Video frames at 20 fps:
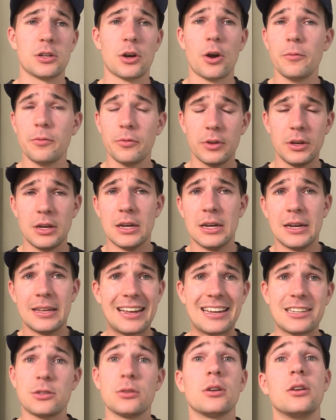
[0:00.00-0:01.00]
Hopefully
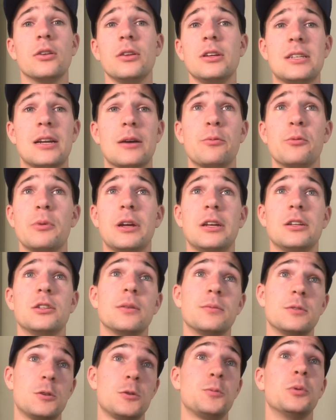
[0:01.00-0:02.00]
that sort of clears it up a bit in
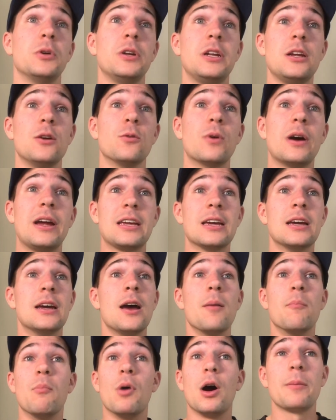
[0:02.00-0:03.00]
terms of splitting your week.
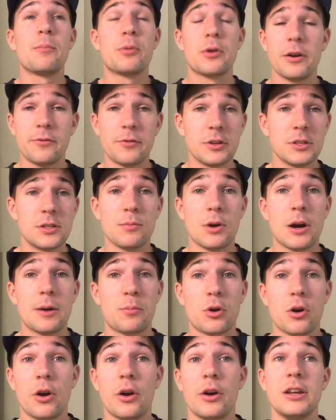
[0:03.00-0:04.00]
My preference and my
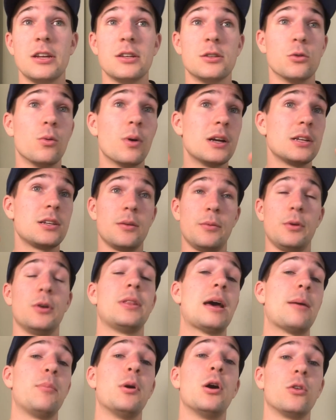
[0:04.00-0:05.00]
priority is always going to be on
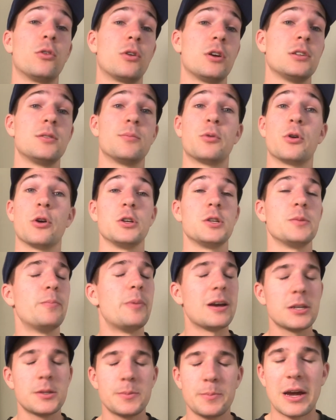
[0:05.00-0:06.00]
that polarized approach.
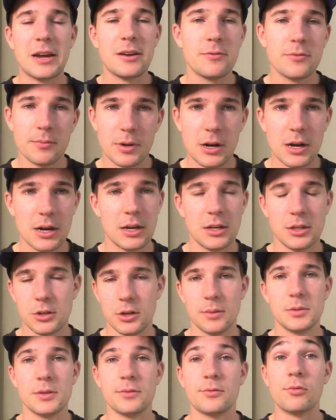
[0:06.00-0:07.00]
Best bang for buck in
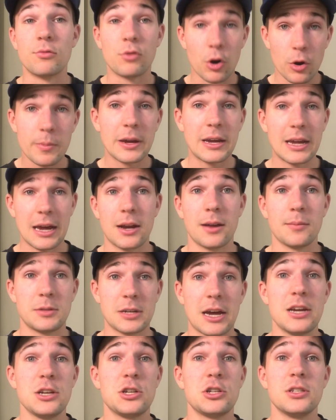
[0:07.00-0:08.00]
terms of aerobic
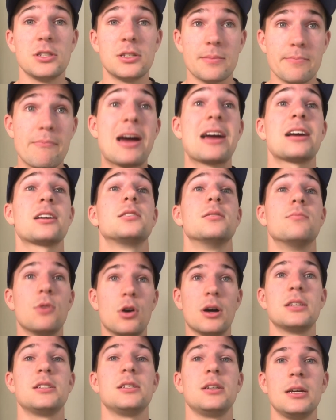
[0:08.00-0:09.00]
adaptations and
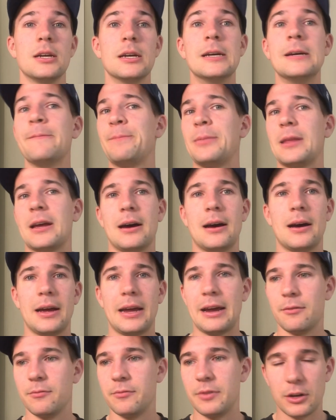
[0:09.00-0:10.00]
maximizing our
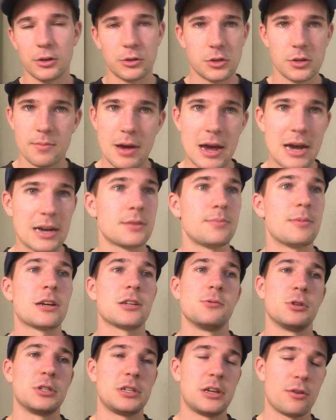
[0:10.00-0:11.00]
VO2 max,
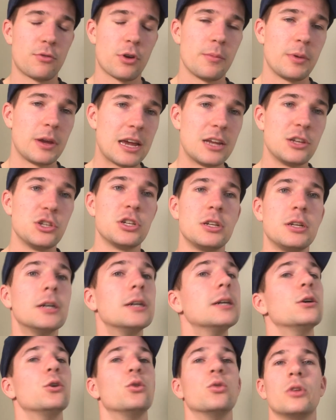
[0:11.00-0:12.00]
maximizing our aerobic engine,
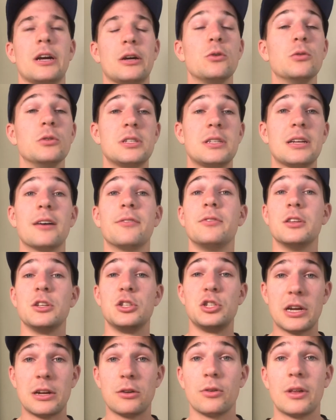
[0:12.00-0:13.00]
all that good stuff in the
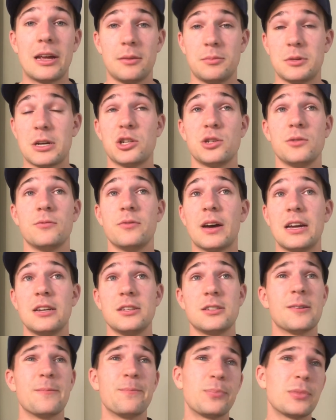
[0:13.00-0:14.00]
general adaptation
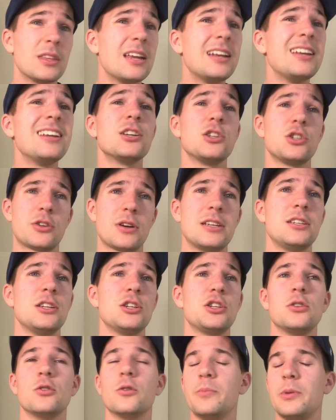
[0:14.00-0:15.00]
phase. Then you can
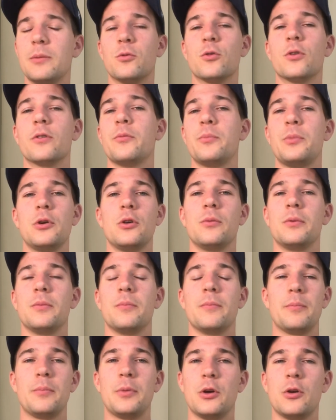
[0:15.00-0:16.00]
transition to a bit more of a
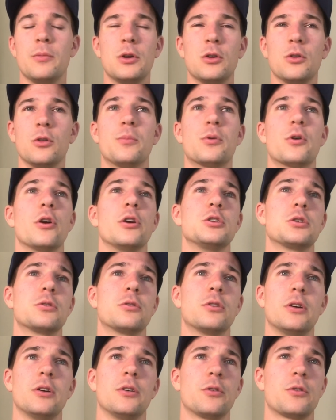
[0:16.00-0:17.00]
pyramidal approach
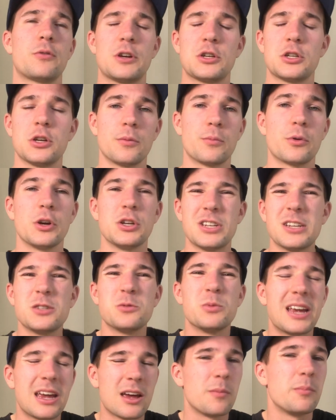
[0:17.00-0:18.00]
or a threshold approach as
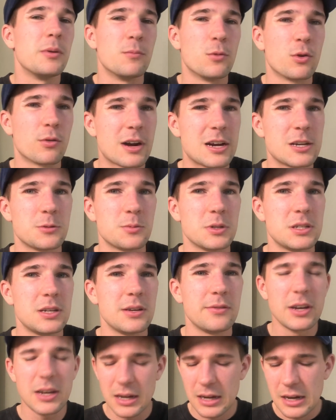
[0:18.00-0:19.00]
we get a bit more race
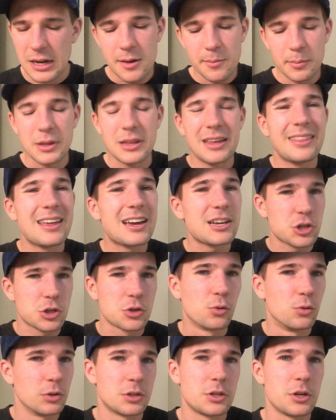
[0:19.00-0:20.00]
specific, but they're that
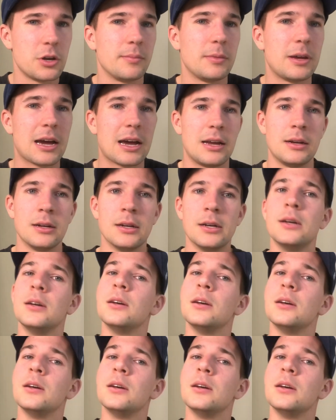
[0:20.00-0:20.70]
short-term gain.